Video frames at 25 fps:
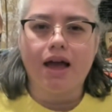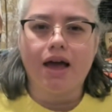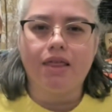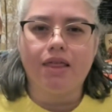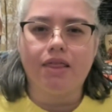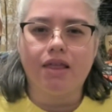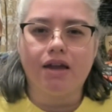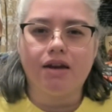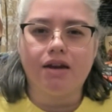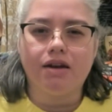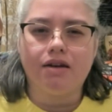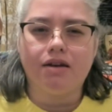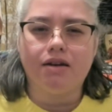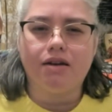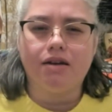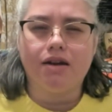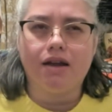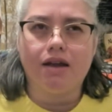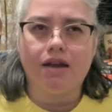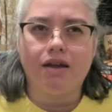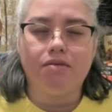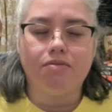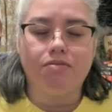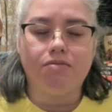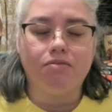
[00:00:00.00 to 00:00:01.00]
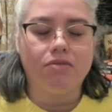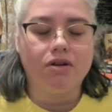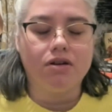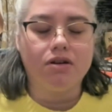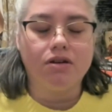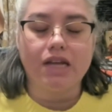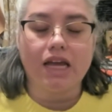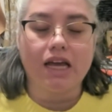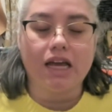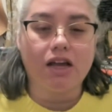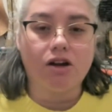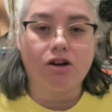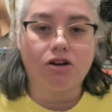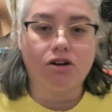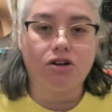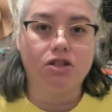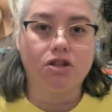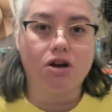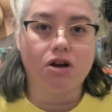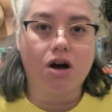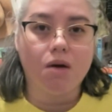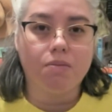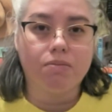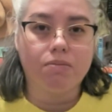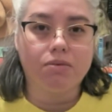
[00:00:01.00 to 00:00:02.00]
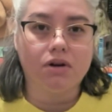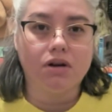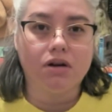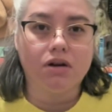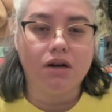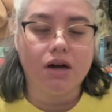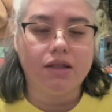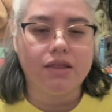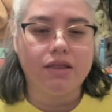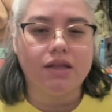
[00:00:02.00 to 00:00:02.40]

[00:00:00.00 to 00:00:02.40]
and taking her to the opera.